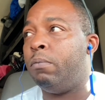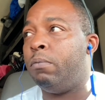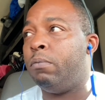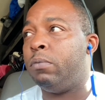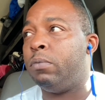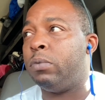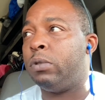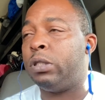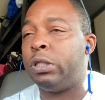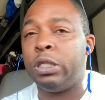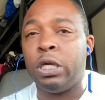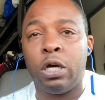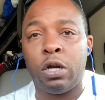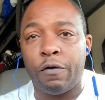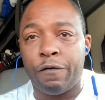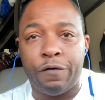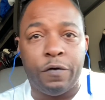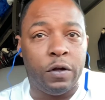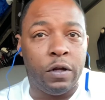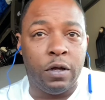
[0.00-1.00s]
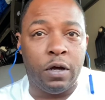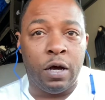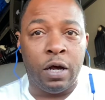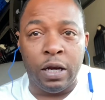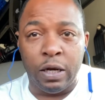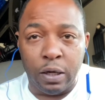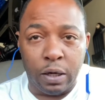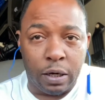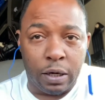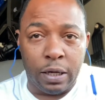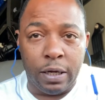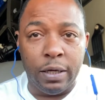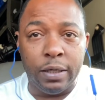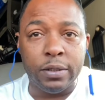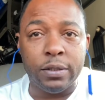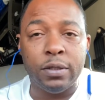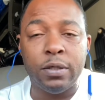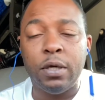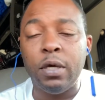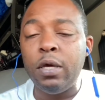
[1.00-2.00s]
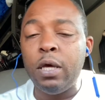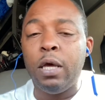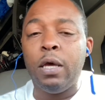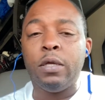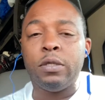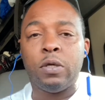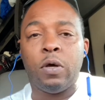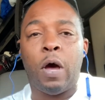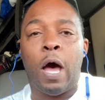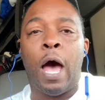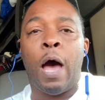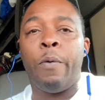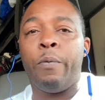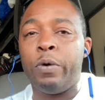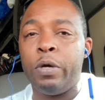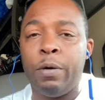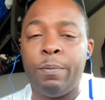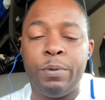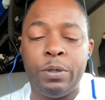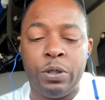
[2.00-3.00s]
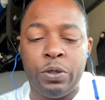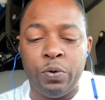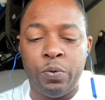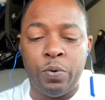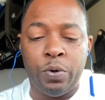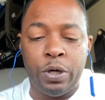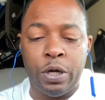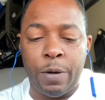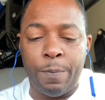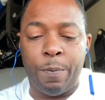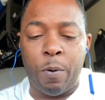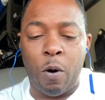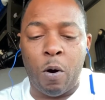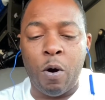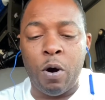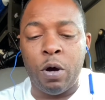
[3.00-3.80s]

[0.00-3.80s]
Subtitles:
settle for a little less. So I will be doing that part.